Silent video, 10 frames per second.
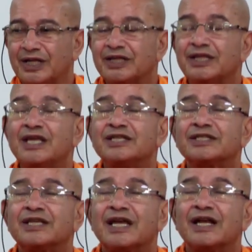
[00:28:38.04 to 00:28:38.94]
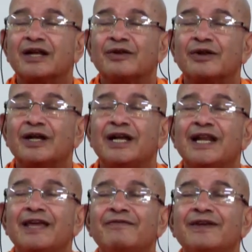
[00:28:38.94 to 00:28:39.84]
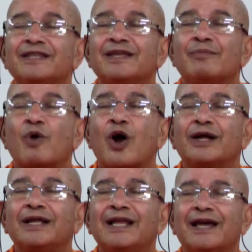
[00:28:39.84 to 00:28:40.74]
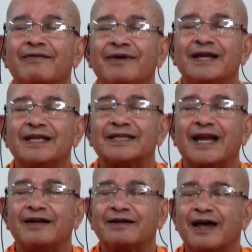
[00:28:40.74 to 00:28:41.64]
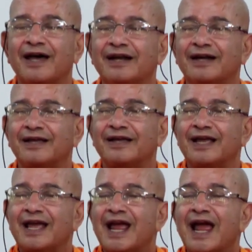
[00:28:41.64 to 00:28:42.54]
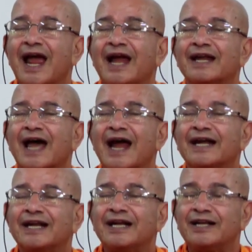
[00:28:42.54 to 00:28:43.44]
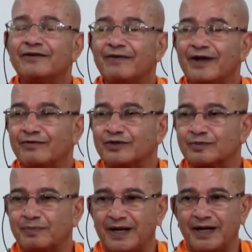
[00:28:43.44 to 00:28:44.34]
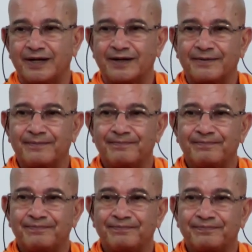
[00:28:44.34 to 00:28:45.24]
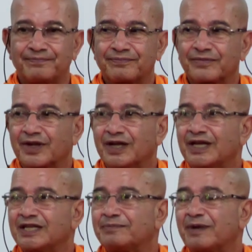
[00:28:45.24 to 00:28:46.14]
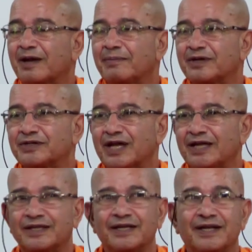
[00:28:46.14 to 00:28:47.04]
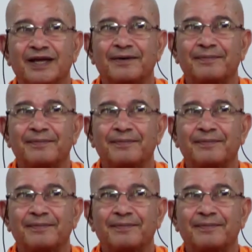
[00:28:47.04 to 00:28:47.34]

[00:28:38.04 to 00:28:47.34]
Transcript: This leaving the bodily awareness entirely and identifying with spirit is becoming Chaitanya.